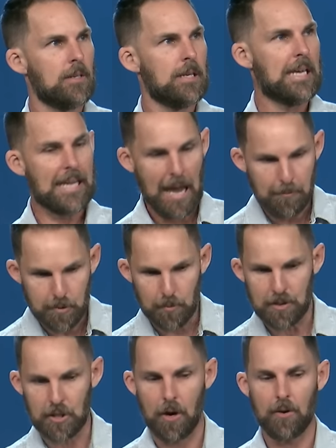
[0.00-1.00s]
He came to
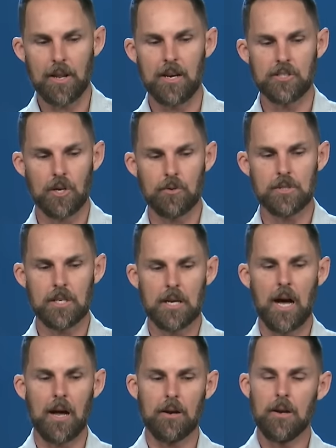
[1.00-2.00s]
his own, and his own did
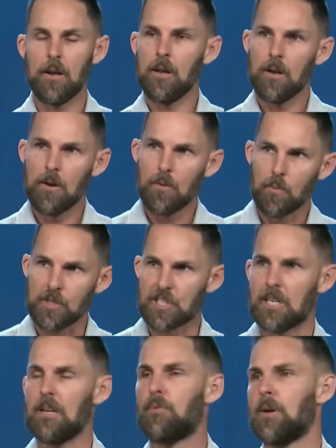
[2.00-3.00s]
not
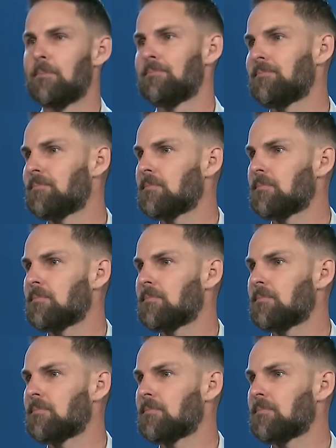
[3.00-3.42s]
receive him.